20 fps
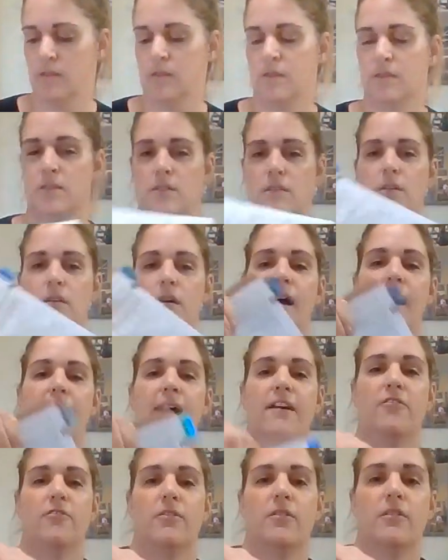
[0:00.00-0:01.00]
So I
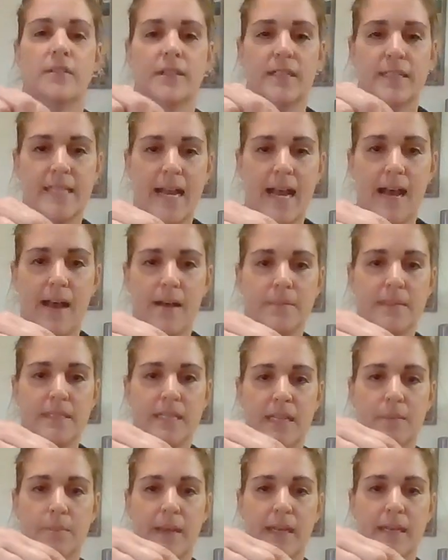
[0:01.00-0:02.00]
have the tab
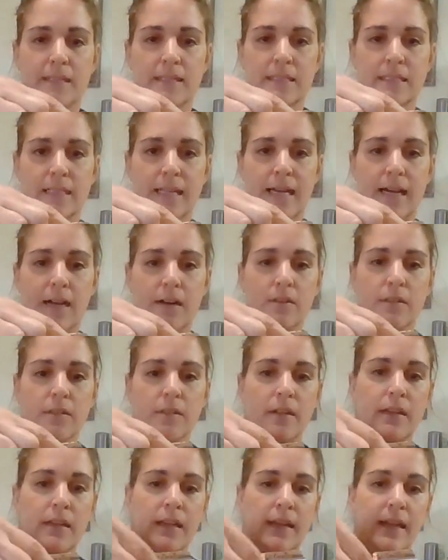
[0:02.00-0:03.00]
saying maintenance allowed,
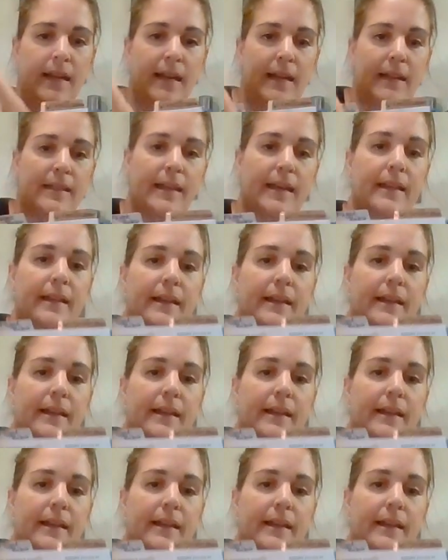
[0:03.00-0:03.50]
and then